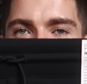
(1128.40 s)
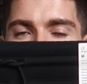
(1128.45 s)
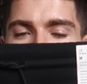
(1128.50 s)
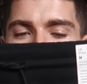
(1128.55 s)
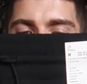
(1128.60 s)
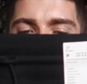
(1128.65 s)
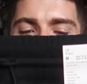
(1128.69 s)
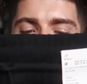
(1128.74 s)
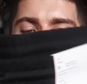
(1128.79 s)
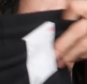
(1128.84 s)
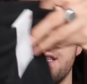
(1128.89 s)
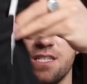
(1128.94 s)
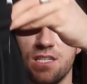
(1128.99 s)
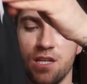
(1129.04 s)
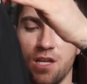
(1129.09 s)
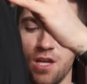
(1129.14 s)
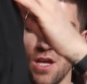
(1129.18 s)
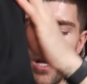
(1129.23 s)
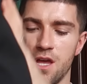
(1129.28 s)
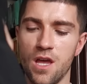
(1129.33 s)
waist,
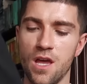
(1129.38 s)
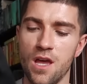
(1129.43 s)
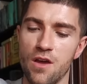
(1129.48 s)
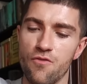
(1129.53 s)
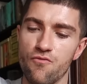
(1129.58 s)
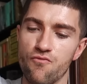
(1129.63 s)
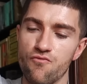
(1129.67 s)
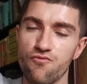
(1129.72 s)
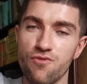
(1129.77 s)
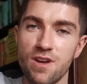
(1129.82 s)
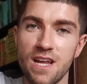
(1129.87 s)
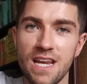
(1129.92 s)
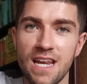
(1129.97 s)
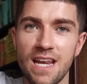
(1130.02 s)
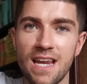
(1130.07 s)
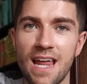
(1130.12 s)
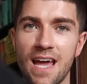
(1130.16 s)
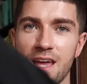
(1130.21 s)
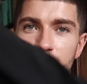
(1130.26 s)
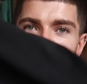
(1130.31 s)

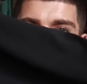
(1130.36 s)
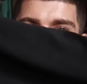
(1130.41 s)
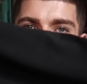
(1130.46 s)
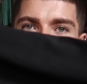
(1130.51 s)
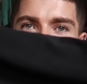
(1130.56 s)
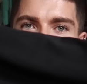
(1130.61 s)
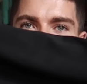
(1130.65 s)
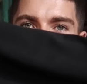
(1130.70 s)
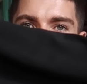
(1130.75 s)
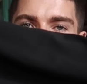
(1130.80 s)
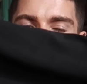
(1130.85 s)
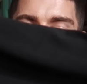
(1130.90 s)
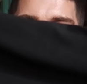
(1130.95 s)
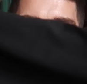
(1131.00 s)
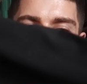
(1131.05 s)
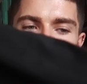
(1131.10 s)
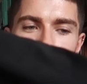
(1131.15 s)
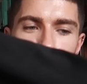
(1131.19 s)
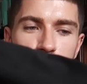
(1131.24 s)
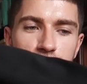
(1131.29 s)
really lightweight
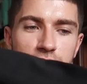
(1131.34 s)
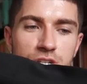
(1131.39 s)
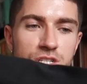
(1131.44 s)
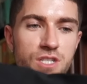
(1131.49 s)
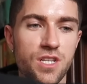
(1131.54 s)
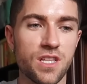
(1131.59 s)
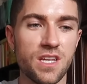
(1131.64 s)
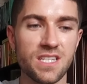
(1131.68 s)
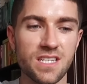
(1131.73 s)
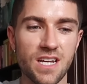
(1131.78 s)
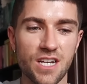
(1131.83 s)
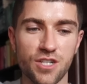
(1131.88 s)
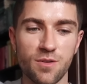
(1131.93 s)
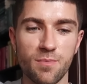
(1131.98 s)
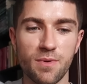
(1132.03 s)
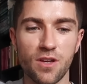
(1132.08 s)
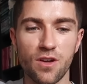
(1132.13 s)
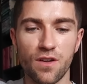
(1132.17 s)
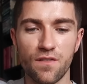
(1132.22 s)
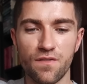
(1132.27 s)
joggers. So these
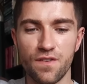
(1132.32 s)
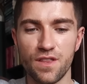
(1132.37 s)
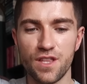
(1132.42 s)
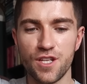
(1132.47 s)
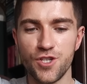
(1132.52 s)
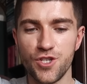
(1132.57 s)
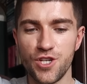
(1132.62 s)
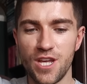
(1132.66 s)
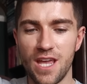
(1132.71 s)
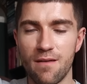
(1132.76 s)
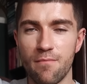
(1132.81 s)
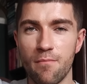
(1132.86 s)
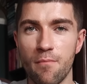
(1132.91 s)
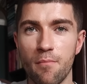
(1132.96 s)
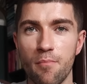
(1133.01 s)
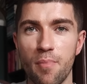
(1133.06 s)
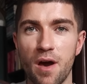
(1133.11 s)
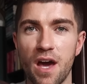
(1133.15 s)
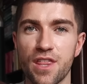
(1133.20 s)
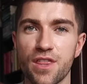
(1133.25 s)
actually be good for the
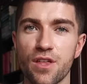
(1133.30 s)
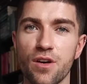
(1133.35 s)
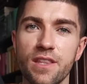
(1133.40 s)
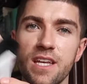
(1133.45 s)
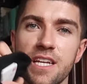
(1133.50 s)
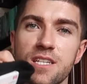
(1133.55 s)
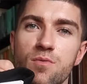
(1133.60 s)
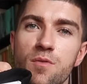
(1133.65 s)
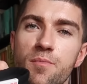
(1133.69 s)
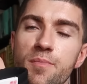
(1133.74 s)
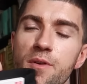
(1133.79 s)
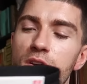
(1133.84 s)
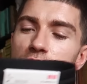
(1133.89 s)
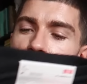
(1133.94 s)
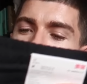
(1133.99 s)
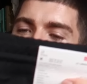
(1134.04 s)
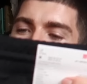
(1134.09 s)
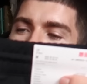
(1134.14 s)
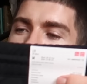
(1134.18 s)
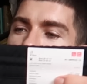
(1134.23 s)
gym, but I thought these would be
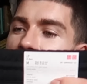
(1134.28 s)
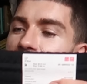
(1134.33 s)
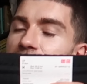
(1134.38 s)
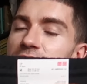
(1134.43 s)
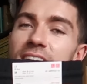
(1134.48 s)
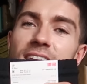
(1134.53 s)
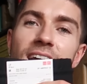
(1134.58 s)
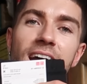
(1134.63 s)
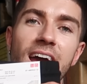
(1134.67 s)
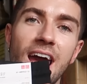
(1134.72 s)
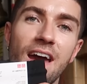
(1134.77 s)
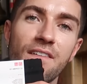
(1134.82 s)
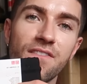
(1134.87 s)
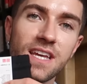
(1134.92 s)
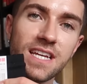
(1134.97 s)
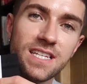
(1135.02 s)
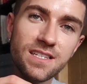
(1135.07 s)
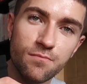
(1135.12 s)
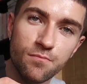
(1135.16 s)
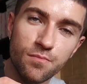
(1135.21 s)
good to travel in. I have
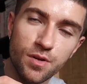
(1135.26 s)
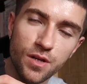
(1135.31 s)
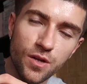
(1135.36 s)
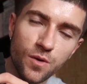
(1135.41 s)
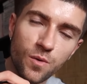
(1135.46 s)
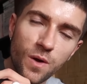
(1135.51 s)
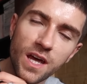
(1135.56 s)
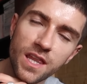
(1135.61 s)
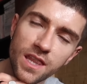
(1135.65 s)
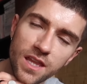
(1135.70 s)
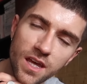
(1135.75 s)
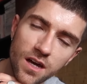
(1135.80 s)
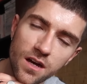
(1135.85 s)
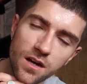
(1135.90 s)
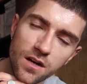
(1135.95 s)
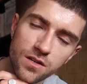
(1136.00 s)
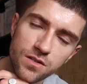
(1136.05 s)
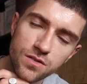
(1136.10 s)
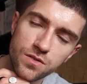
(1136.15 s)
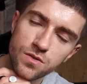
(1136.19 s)
these in blue and they
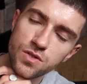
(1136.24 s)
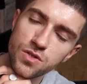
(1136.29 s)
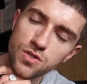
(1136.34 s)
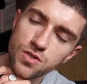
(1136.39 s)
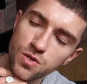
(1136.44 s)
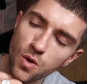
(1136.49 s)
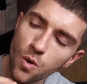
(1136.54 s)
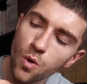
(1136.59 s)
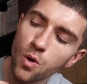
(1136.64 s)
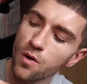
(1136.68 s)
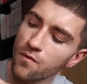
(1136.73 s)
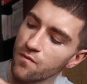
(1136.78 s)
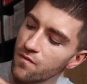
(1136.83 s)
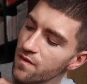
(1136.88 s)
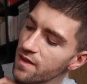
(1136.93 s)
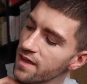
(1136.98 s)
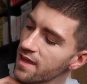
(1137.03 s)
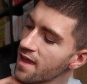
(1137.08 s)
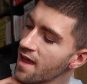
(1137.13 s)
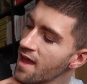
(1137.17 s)
are so
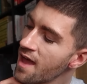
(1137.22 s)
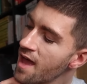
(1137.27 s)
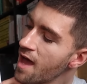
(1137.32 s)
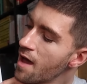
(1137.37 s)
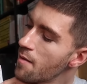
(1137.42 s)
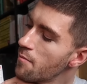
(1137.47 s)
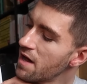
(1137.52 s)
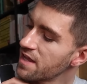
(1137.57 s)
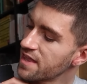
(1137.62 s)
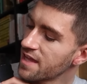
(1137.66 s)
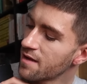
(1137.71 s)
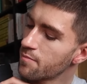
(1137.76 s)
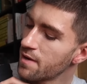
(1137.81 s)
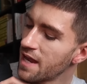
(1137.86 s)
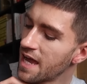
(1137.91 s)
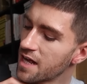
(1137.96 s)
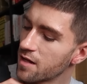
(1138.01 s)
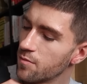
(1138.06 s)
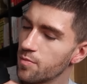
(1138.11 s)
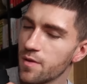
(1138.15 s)
comfy, but I think
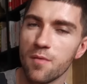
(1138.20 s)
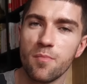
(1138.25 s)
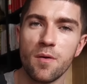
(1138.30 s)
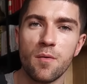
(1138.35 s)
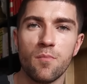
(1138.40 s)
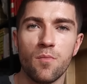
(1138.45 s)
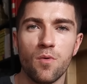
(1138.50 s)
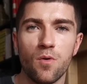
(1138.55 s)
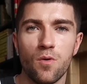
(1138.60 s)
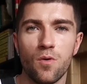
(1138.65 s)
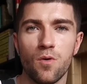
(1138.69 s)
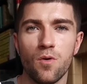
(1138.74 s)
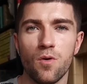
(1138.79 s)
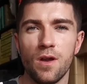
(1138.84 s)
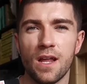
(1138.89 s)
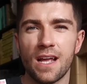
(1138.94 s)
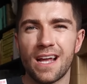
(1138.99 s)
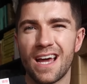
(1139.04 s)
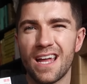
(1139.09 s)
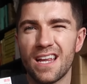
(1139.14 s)
black will be a bit more
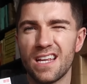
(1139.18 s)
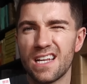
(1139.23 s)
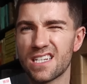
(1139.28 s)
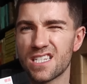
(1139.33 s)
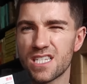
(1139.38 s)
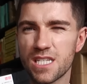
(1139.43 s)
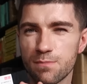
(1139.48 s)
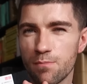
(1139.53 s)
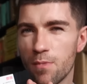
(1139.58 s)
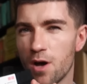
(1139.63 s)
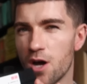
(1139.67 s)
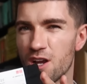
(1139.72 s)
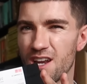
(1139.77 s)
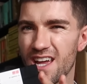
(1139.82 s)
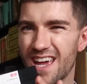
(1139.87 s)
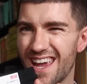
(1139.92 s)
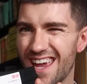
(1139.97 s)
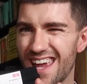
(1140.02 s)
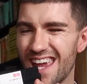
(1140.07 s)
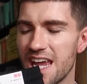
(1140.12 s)
like kind of like
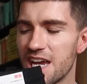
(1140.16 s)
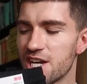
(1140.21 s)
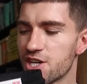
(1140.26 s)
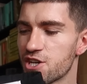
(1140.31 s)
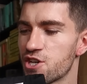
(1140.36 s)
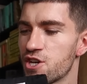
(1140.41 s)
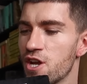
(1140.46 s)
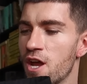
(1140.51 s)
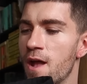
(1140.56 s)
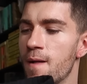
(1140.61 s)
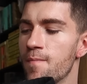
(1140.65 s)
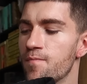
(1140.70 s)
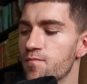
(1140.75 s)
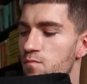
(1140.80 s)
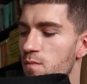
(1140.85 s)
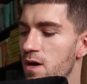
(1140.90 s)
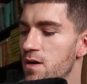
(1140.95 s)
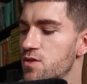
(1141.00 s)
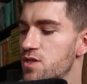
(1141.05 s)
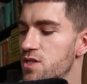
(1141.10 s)
smarter-ish,
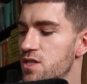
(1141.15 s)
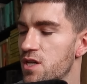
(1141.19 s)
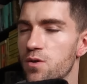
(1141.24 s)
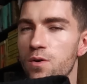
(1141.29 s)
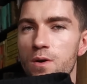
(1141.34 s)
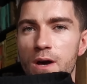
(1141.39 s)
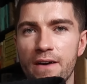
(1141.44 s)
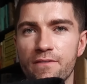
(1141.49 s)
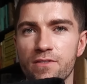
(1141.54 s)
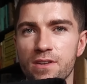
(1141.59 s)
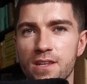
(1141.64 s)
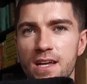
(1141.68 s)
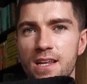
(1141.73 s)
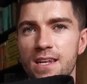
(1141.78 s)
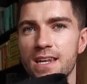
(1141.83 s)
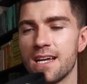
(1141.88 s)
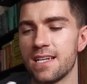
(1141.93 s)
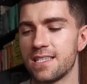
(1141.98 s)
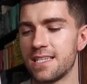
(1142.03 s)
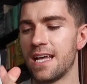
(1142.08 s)
while still having that
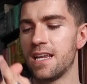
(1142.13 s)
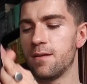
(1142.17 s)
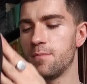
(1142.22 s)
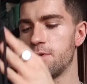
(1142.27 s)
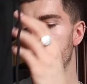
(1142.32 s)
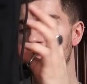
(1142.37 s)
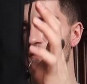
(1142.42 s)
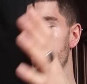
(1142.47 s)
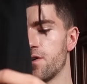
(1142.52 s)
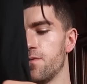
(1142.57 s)
nice element of